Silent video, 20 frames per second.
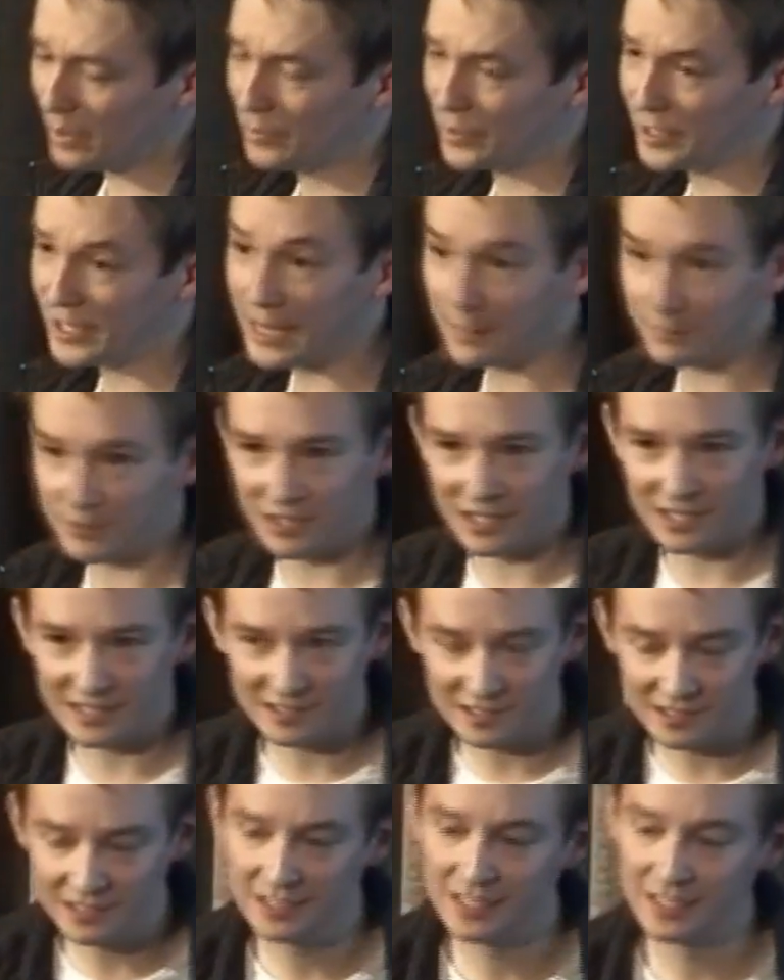The
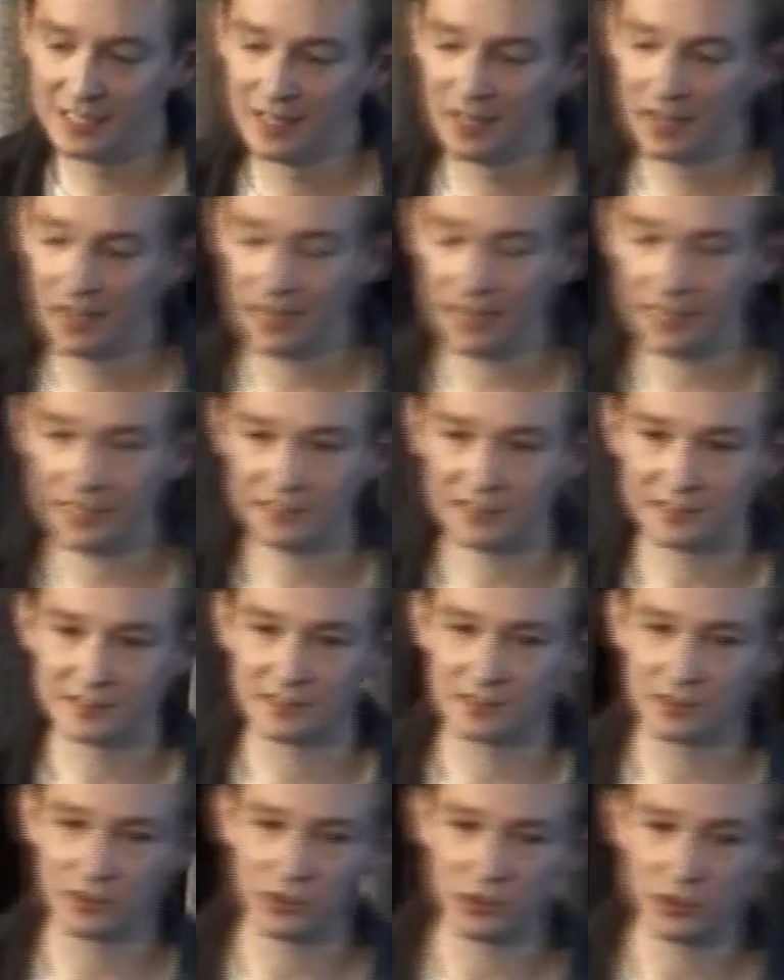encapsulation
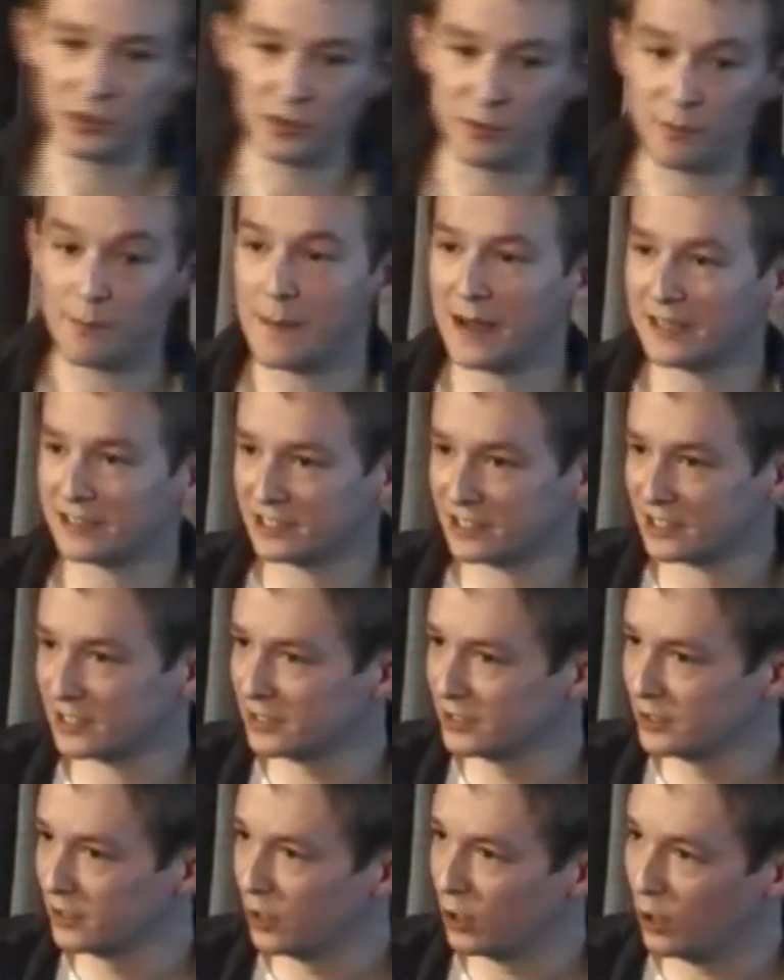is the kind of
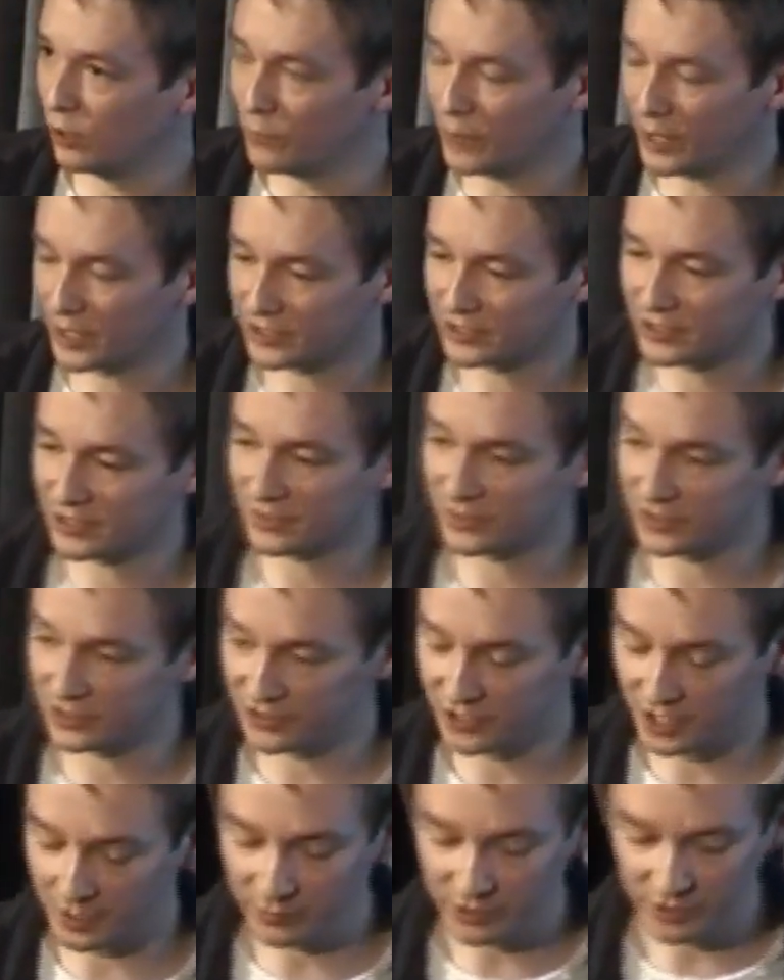magic of microservices
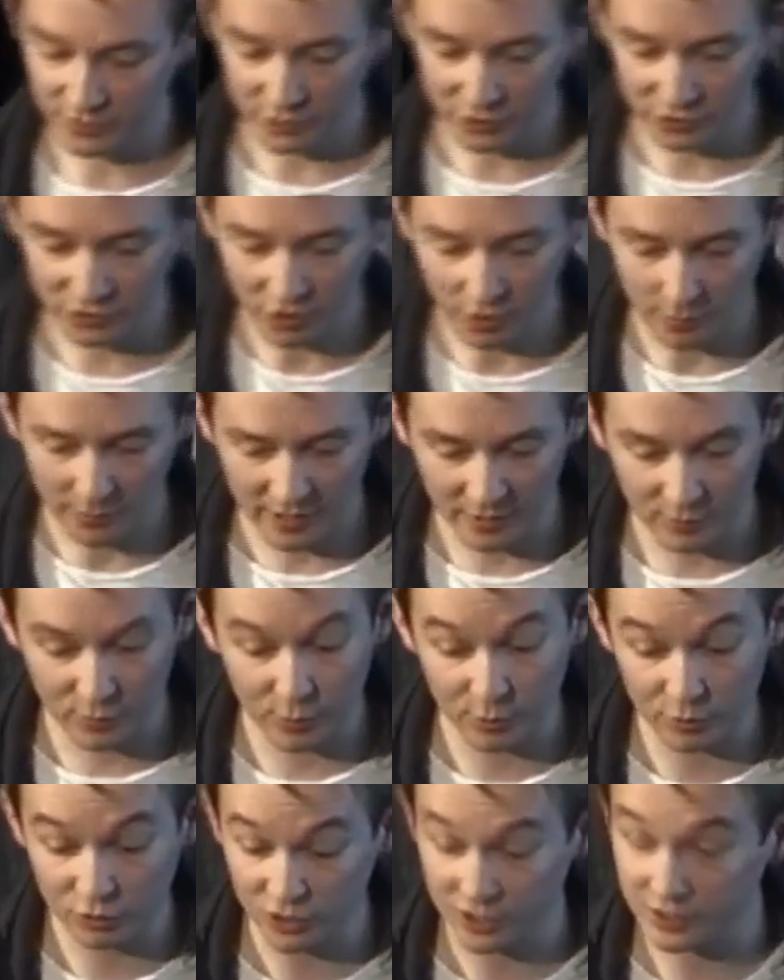that comes over the top. If
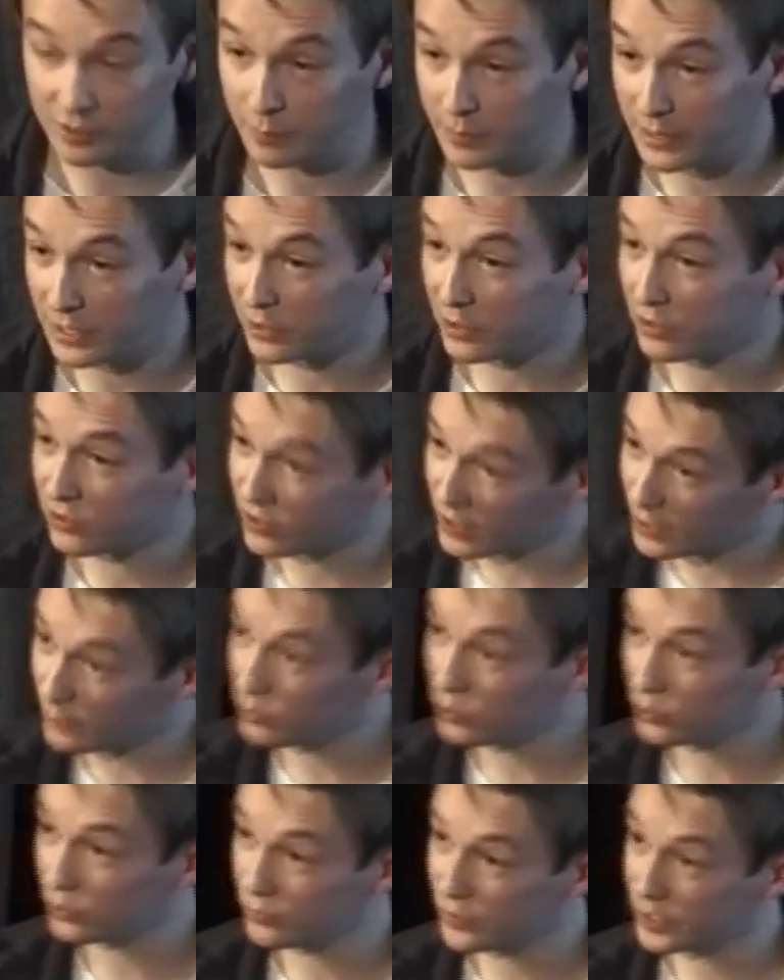we were trying to build the same
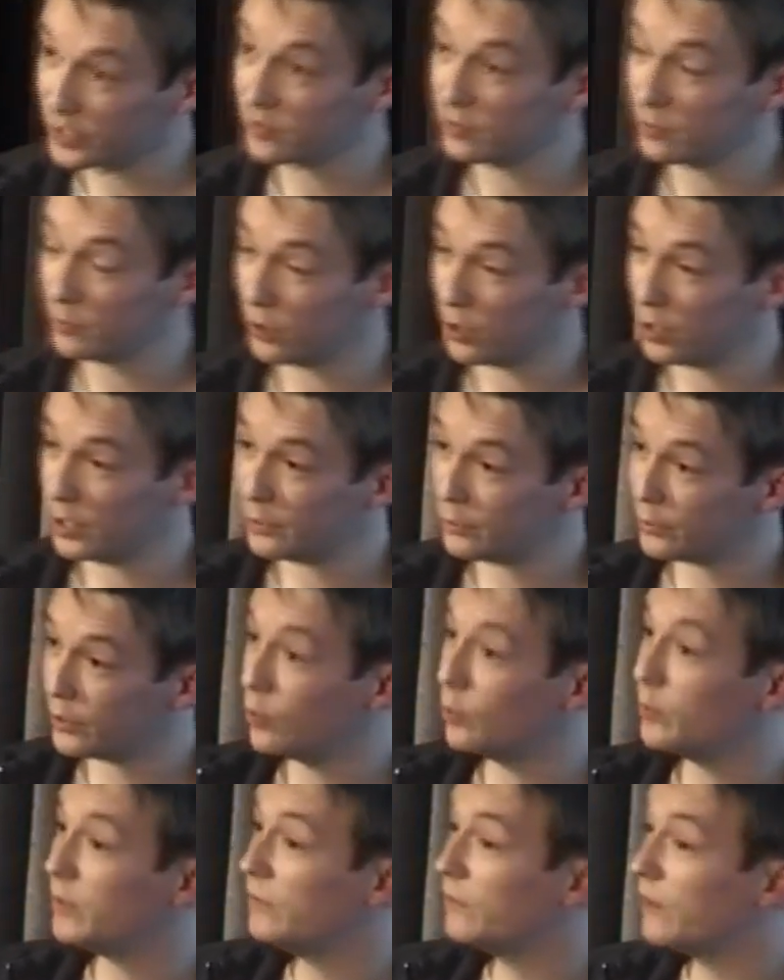sort of thing as a monolith, it
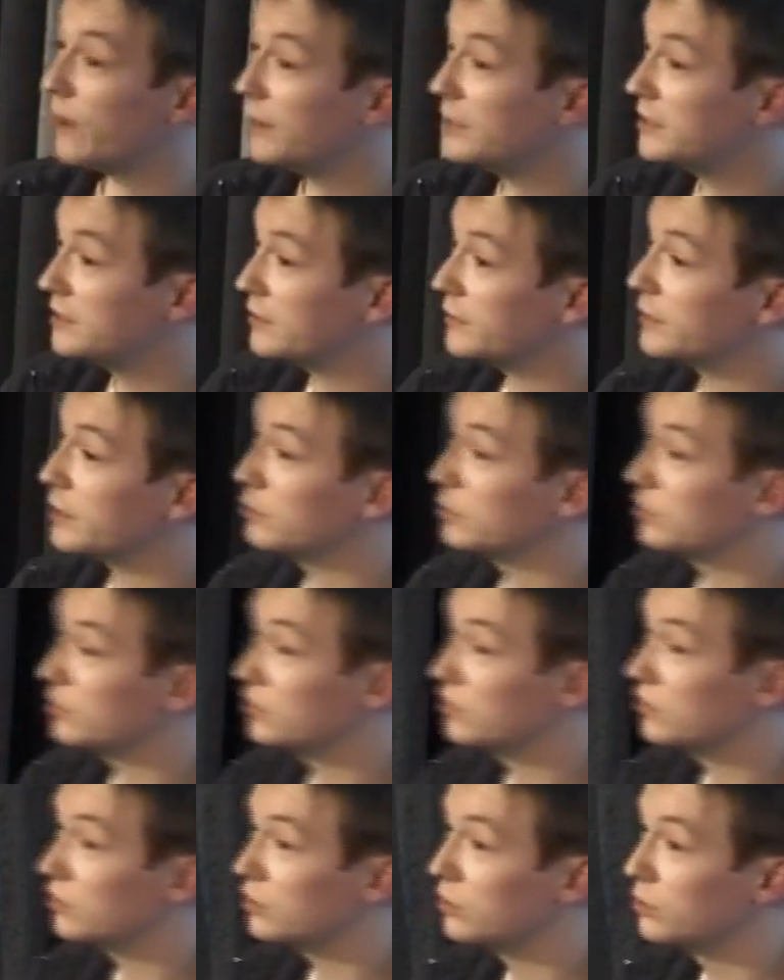would be very difficult
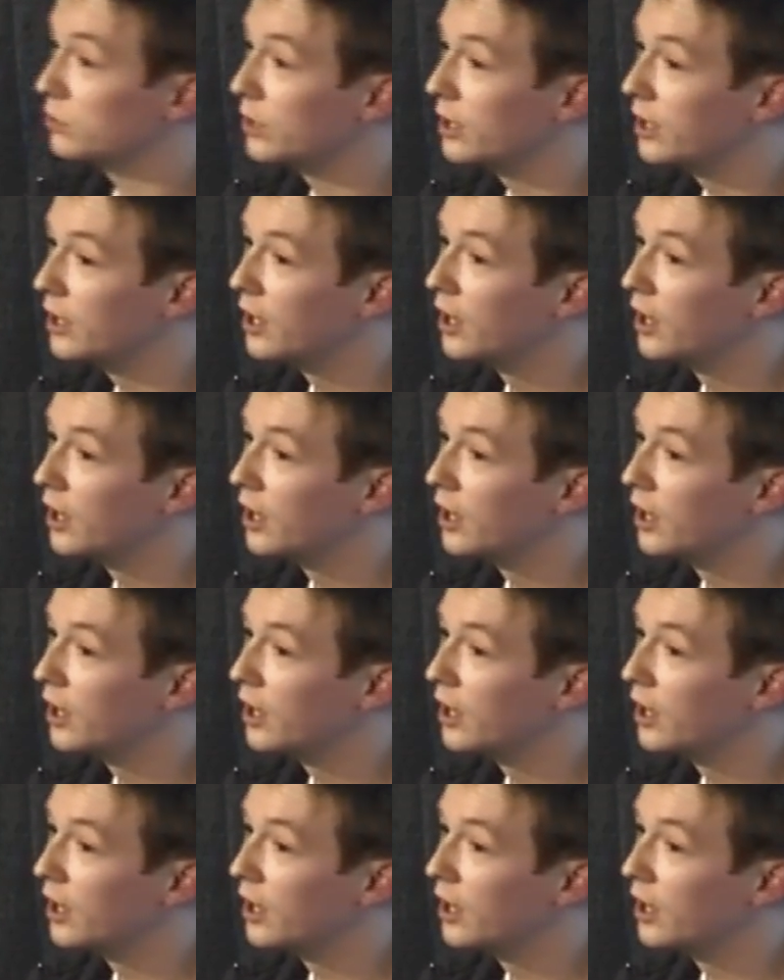to